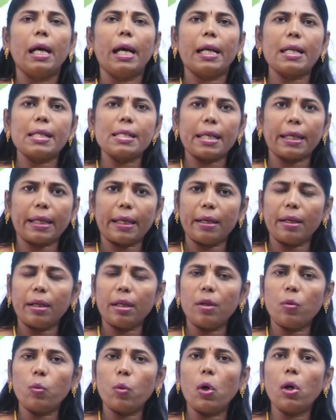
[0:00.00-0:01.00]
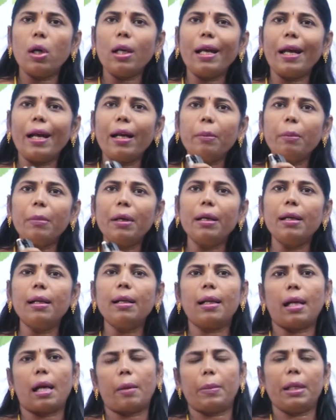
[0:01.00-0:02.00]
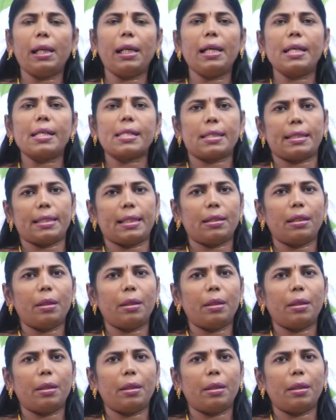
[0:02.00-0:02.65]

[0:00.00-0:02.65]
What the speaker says: and secondary wall and middle lamellae is there.